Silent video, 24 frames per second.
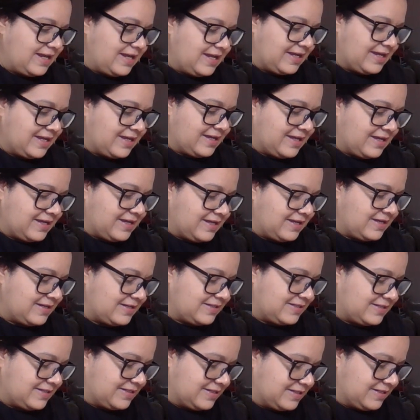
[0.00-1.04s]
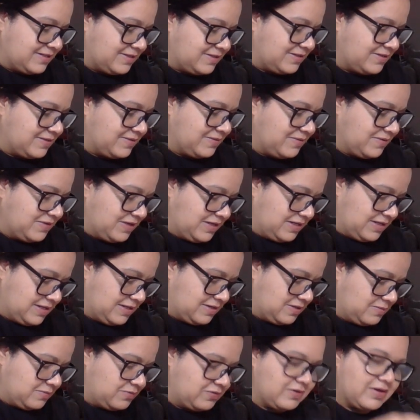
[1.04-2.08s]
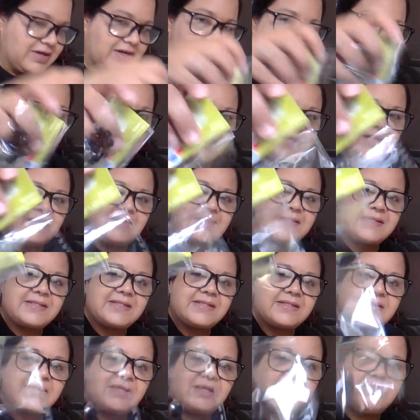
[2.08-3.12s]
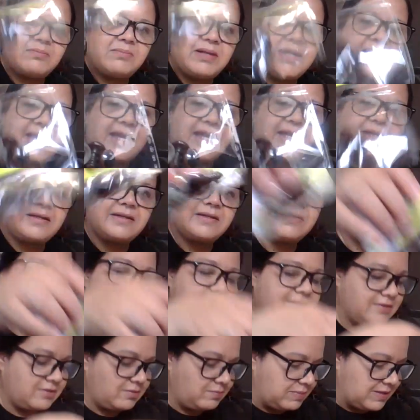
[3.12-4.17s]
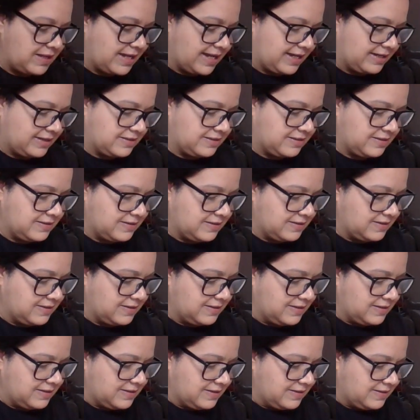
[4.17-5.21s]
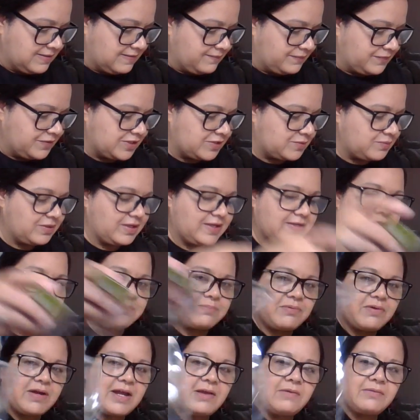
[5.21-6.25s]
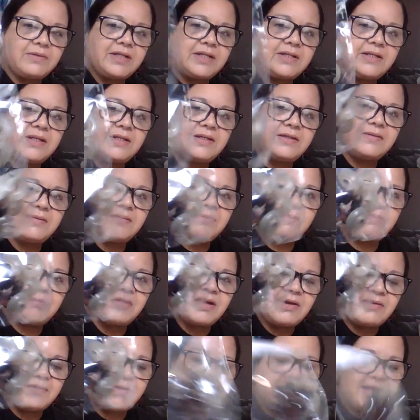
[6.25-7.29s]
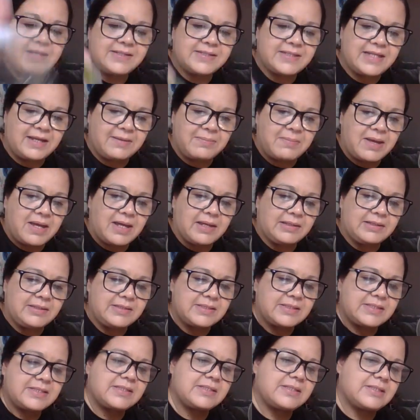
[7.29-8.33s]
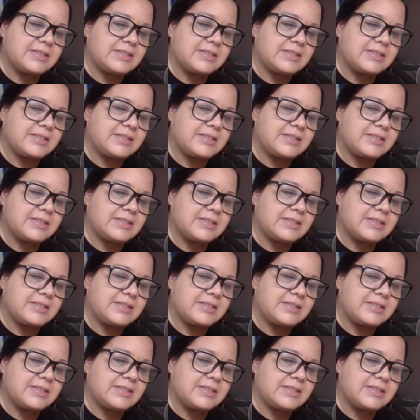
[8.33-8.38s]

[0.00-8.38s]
And animal eyes in black. These are black. This one has brown in it. Brown eyes like mine.